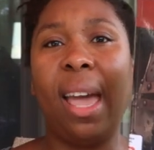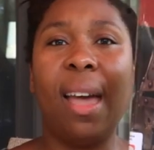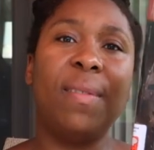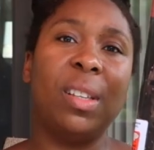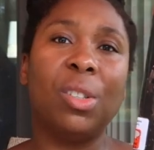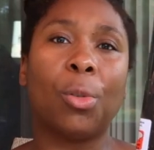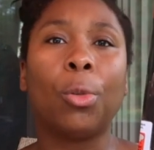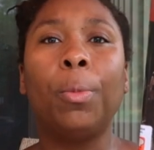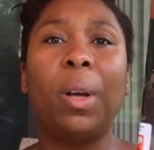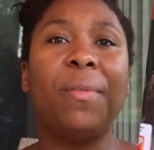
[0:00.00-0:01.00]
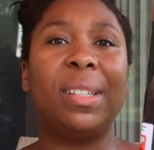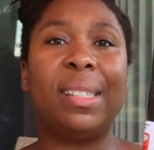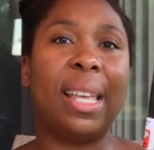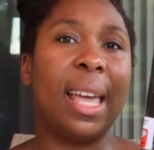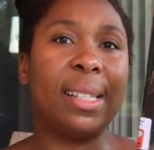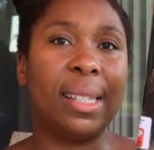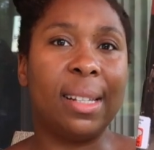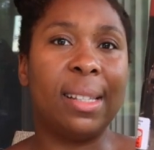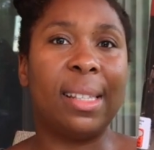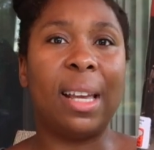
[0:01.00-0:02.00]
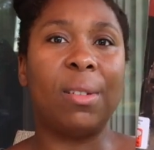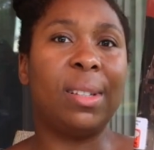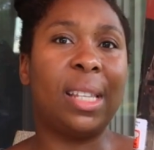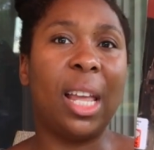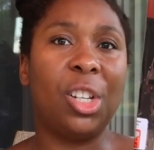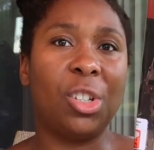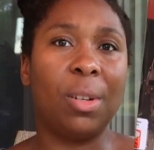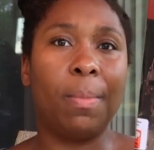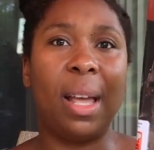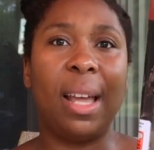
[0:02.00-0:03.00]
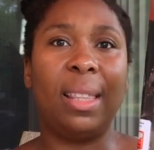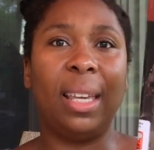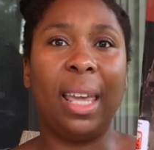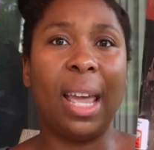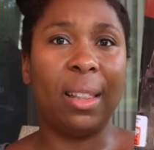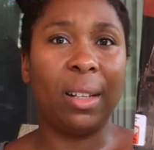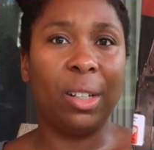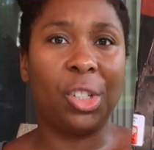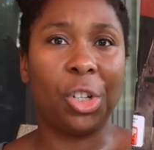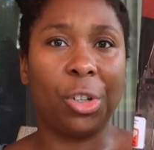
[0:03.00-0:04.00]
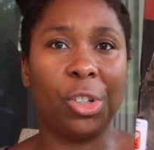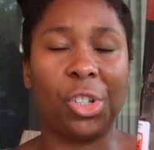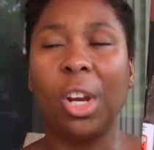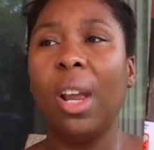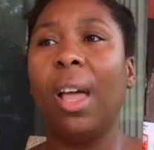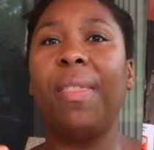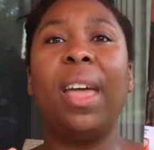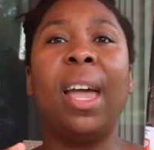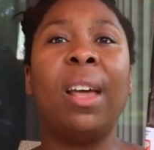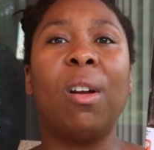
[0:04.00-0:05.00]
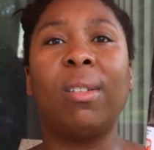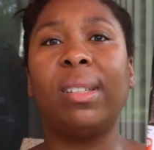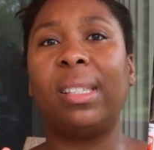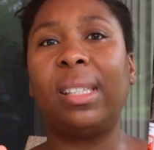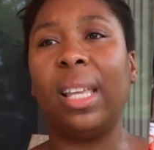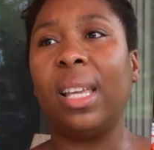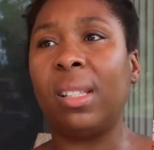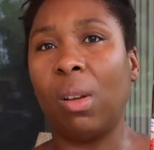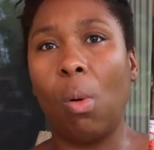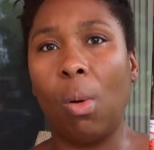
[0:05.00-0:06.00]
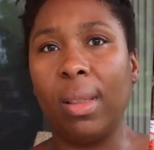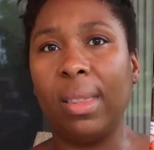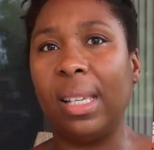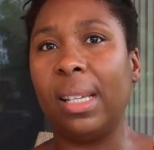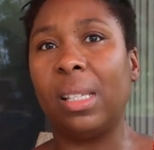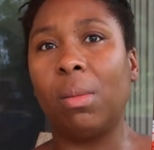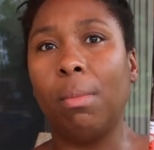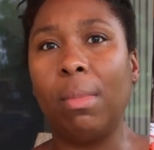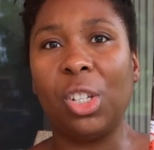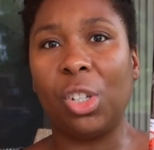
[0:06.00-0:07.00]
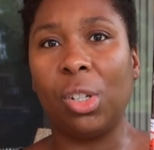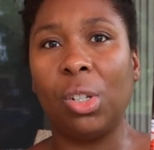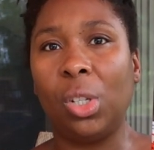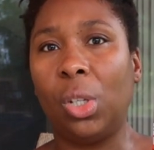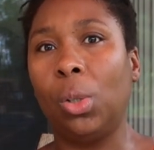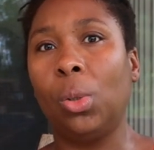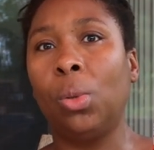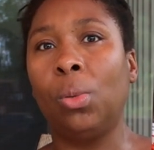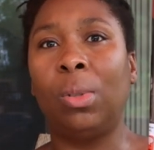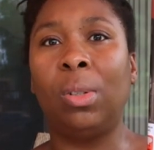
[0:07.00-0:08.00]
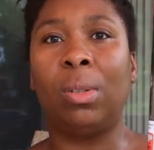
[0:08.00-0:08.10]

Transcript: have this group of assassins that are sanctioned by the Catholic Church that are sent on this mission to